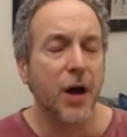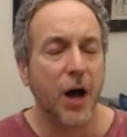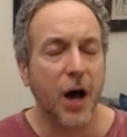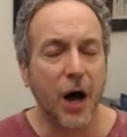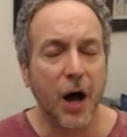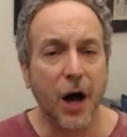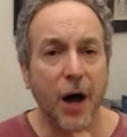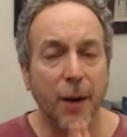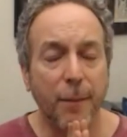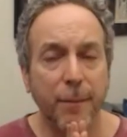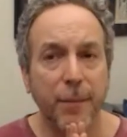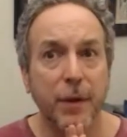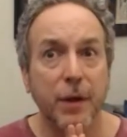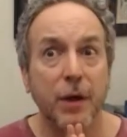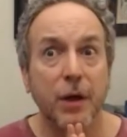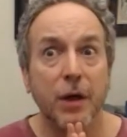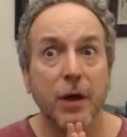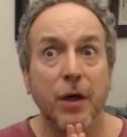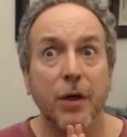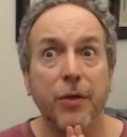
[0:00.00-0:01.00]
Um,
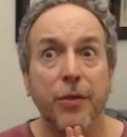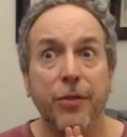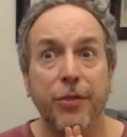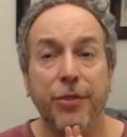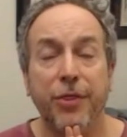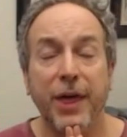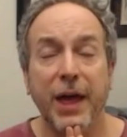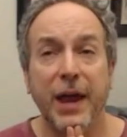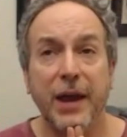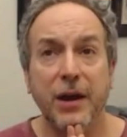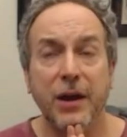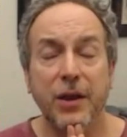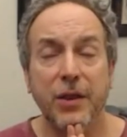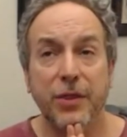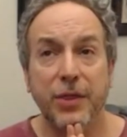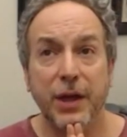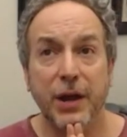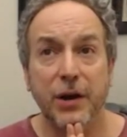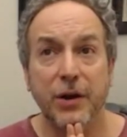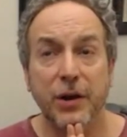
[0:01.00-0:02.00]
then
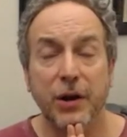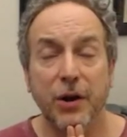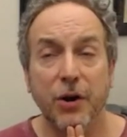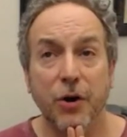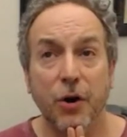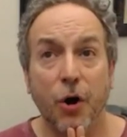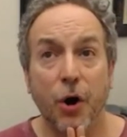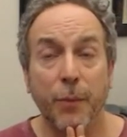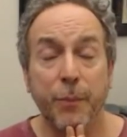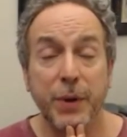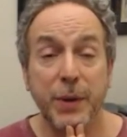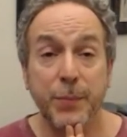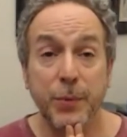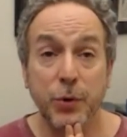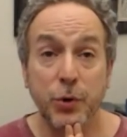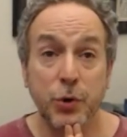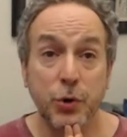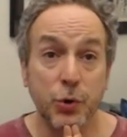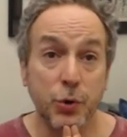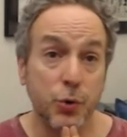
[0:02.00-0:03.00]
then there are
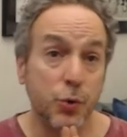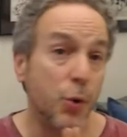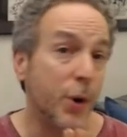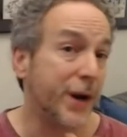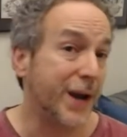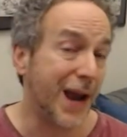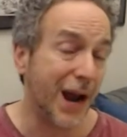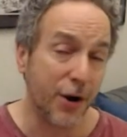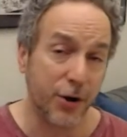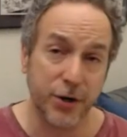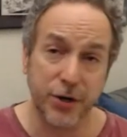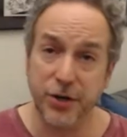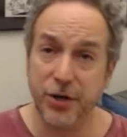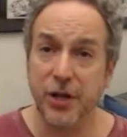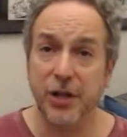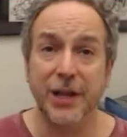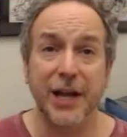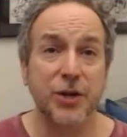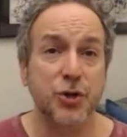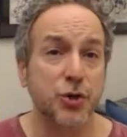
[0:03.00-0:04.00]
people who inherited a
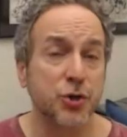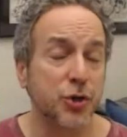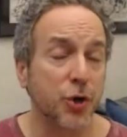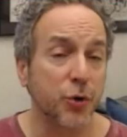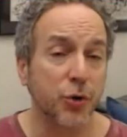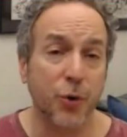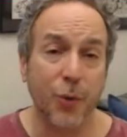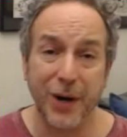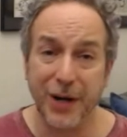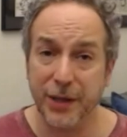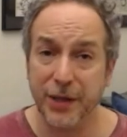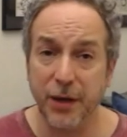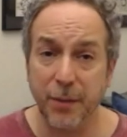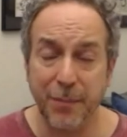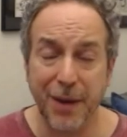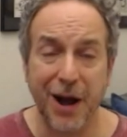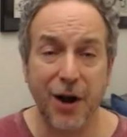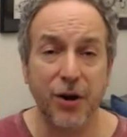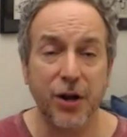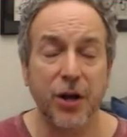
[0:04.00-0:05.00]
collection, don't know anything
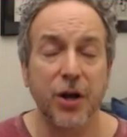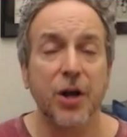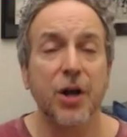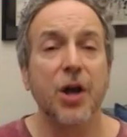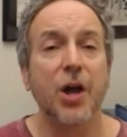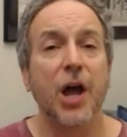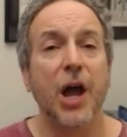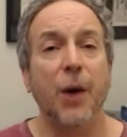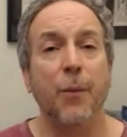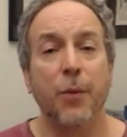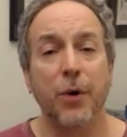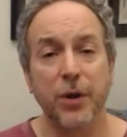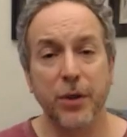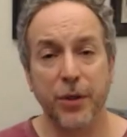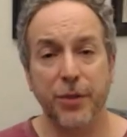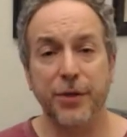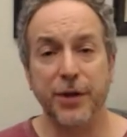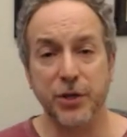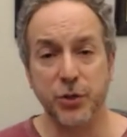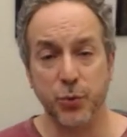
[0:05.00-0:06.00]
about it, and one of the
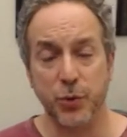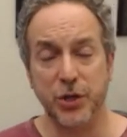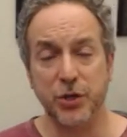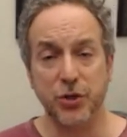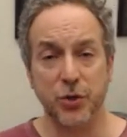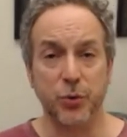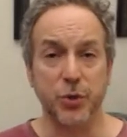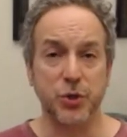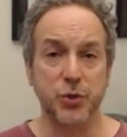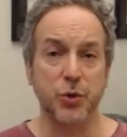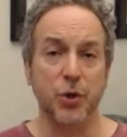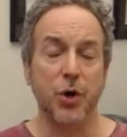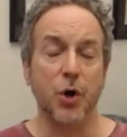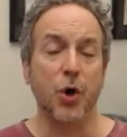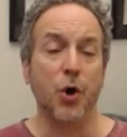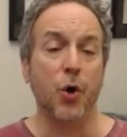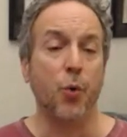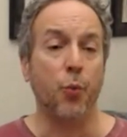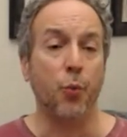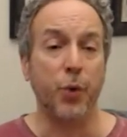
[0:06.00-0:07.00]
things we do is
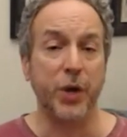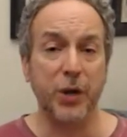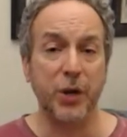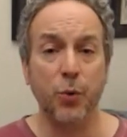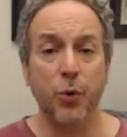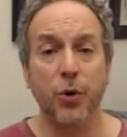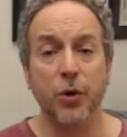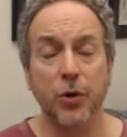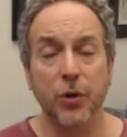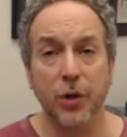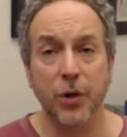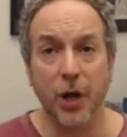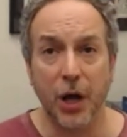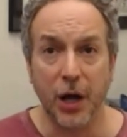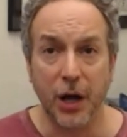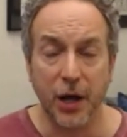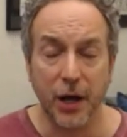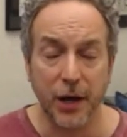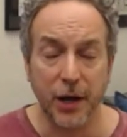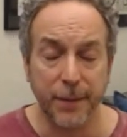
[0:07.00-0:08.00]
we will
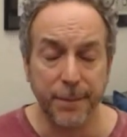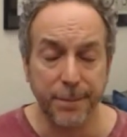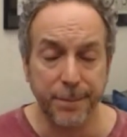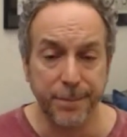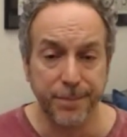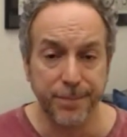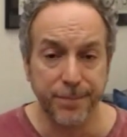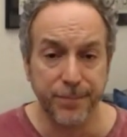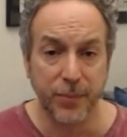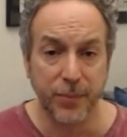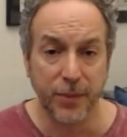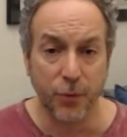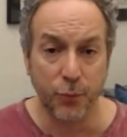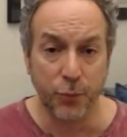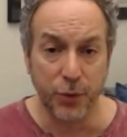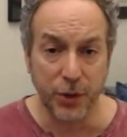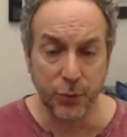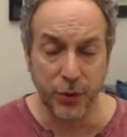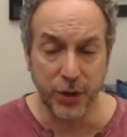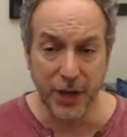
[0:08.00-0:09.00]
um,
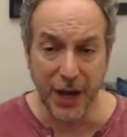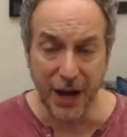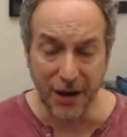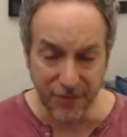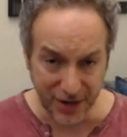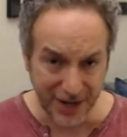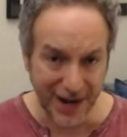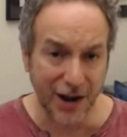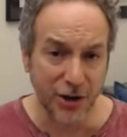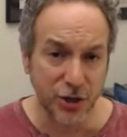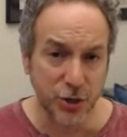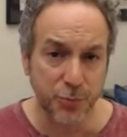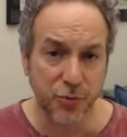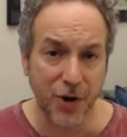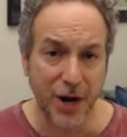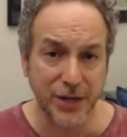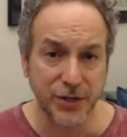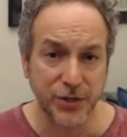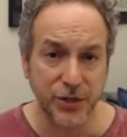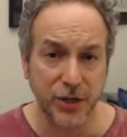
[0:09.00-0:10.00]
we we have in-house
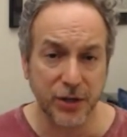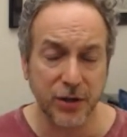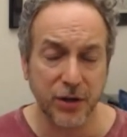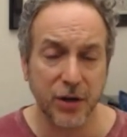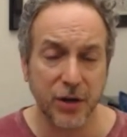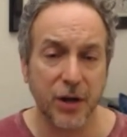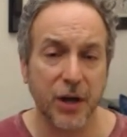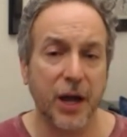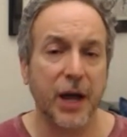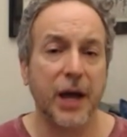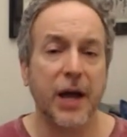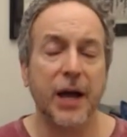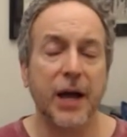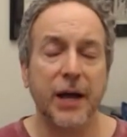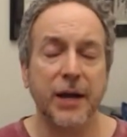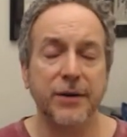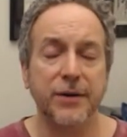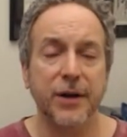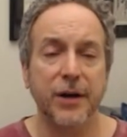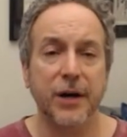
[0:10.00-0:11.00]
pressing,
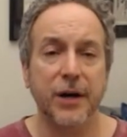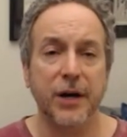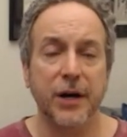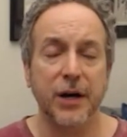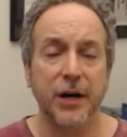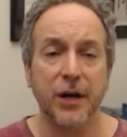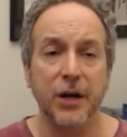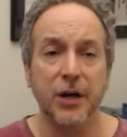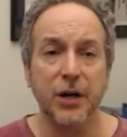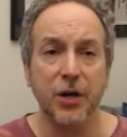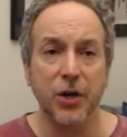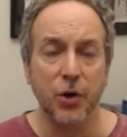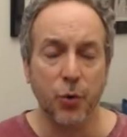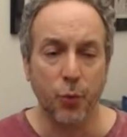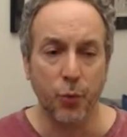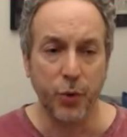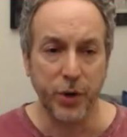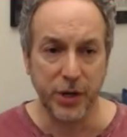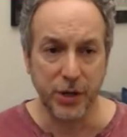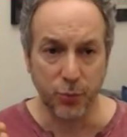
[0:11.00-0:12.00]
and uh,
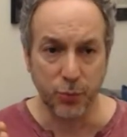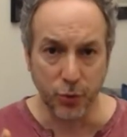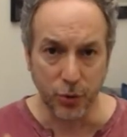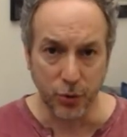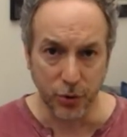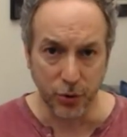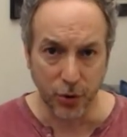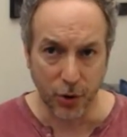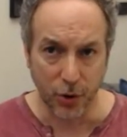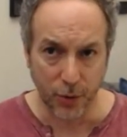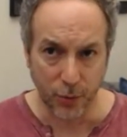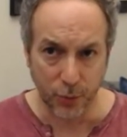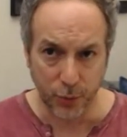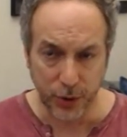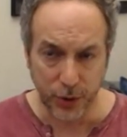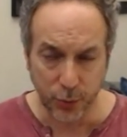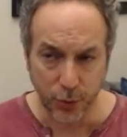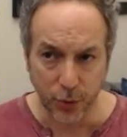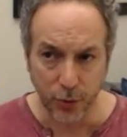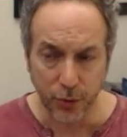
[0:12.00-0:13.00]
we will
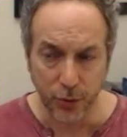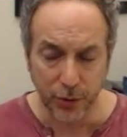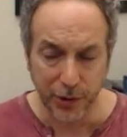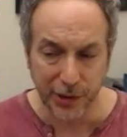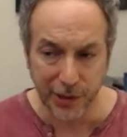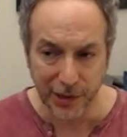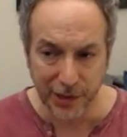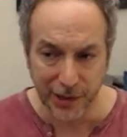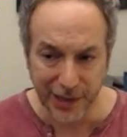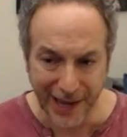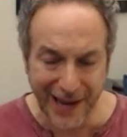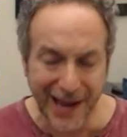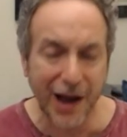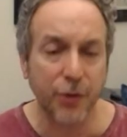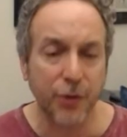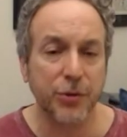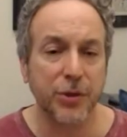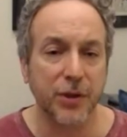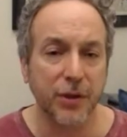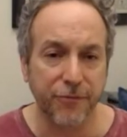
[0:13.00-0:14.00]
we will lay
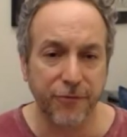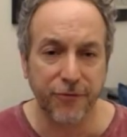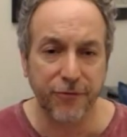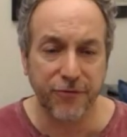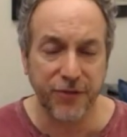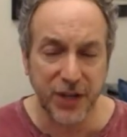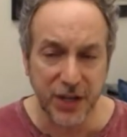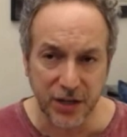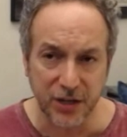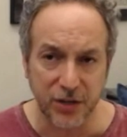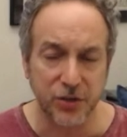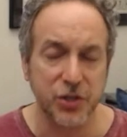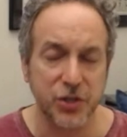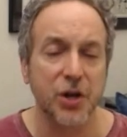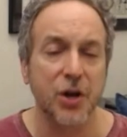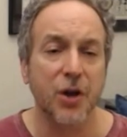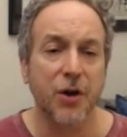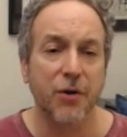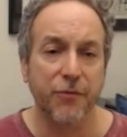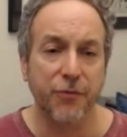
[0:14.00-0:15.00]
out the fees
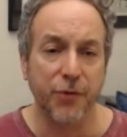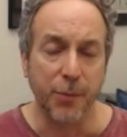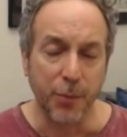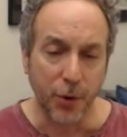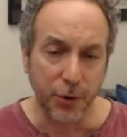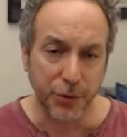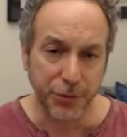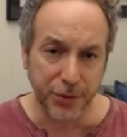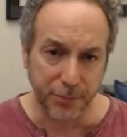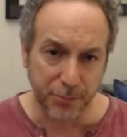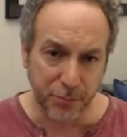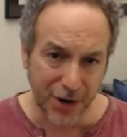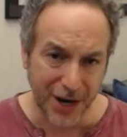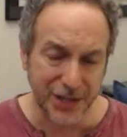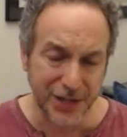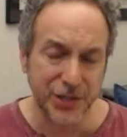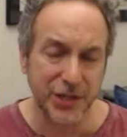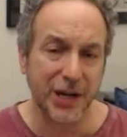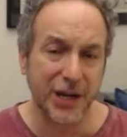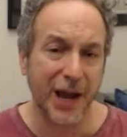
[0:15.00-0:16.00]
for both the
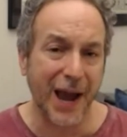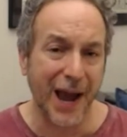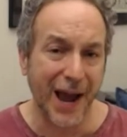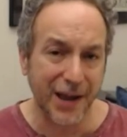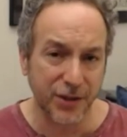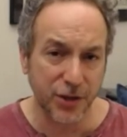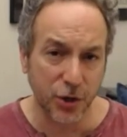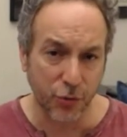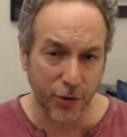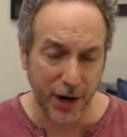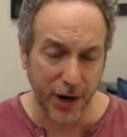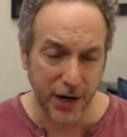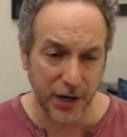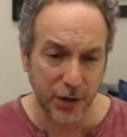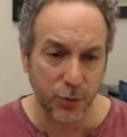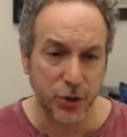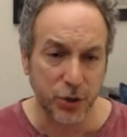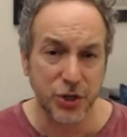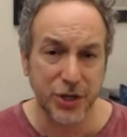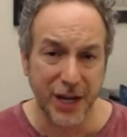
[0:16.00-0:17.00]
pressing and the grading,
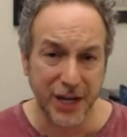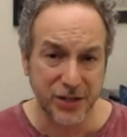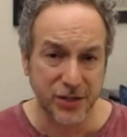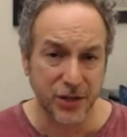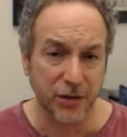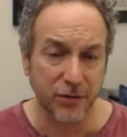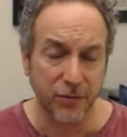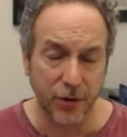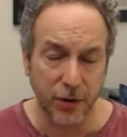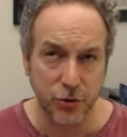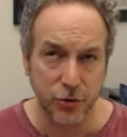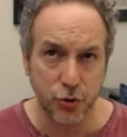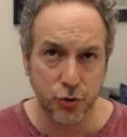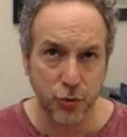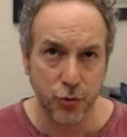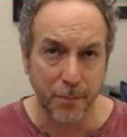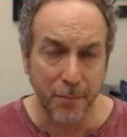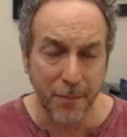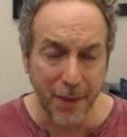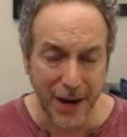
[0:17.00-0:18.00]
which takes a, a
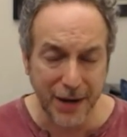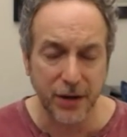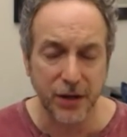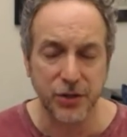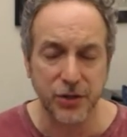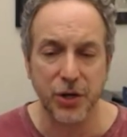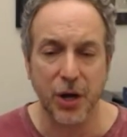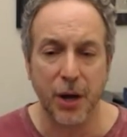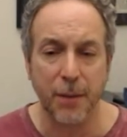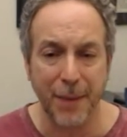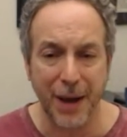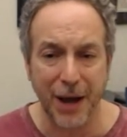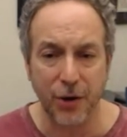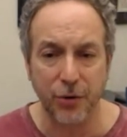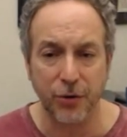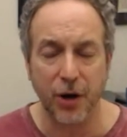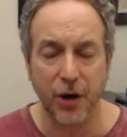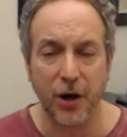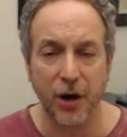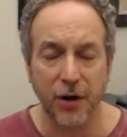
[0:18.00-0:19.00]
tremendous
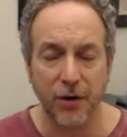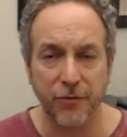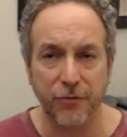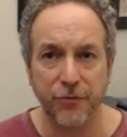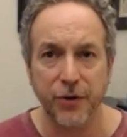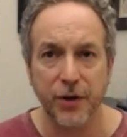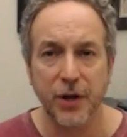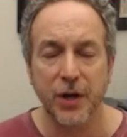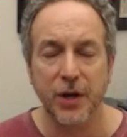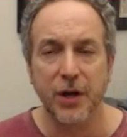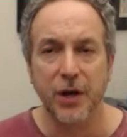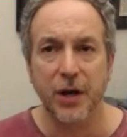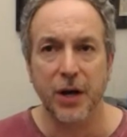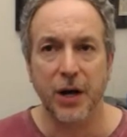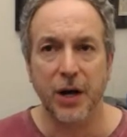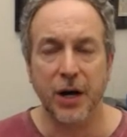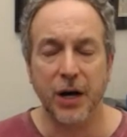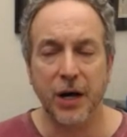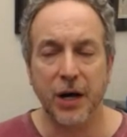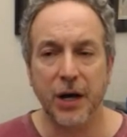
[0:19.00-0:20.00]
amount of
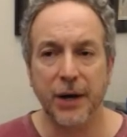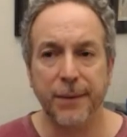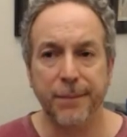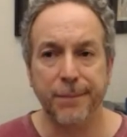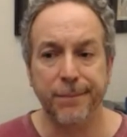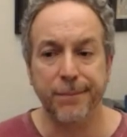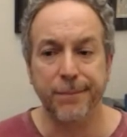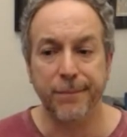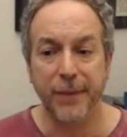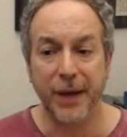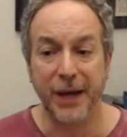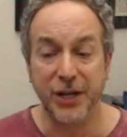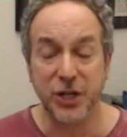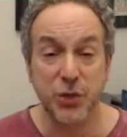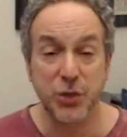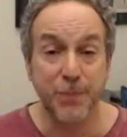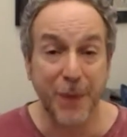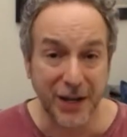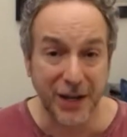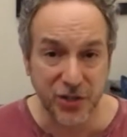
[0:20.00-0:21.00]
um,
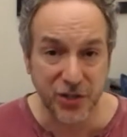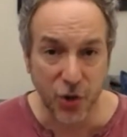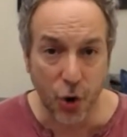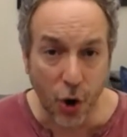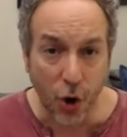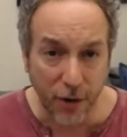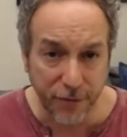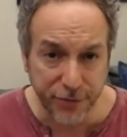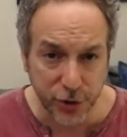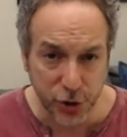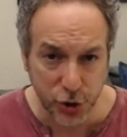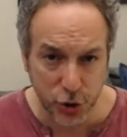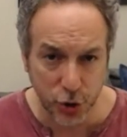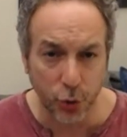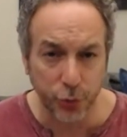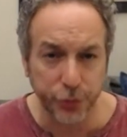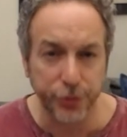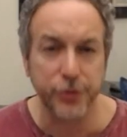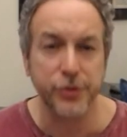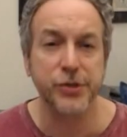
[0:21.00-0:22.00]
expense off the
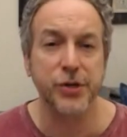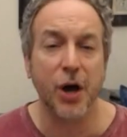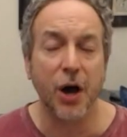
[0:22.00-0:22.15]
shoulders